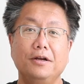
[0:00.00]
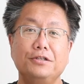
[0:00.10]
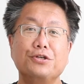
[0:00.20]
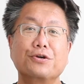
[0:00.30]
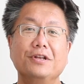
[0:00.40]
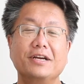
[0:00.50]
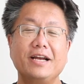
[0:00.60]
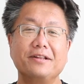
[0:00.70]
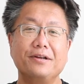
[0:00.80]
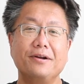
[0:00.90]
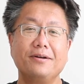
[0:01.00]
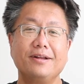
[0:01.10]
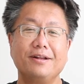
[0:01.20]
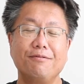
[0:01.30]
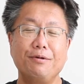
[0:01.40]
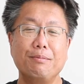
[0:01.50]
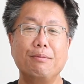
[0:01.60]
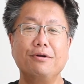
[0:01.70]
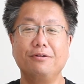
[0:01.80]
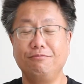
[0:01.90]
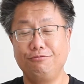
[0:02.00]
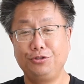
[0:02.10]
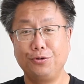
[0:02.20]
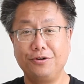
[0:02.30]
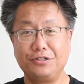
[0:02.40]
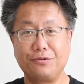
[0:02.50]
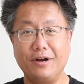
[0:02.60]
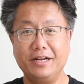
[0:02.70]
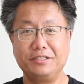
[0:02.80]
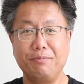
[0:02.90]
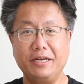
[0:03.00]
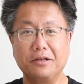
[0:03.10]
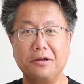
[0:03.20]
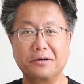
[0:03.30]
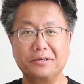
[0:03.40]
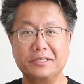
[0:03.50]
So good luck out there. Remember, shorter strides mean longer